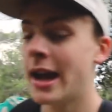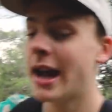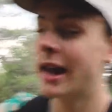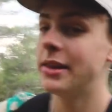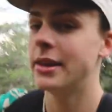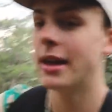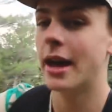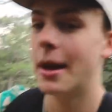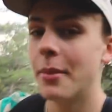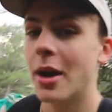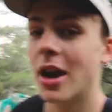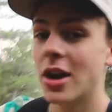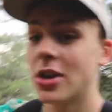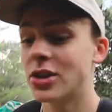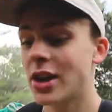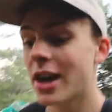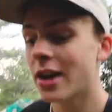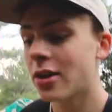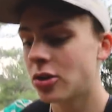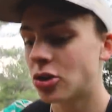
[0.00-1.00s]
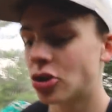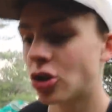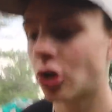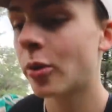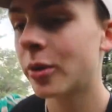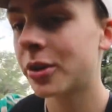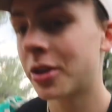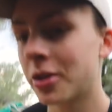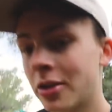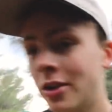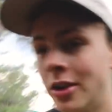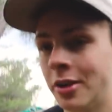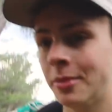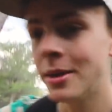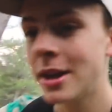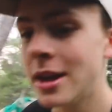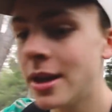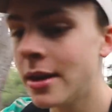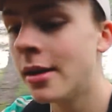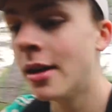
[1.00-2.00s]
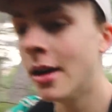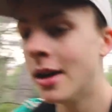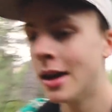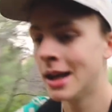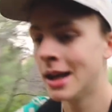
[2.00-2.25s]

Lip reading: and that I'm not exactly sure what they're gonna be,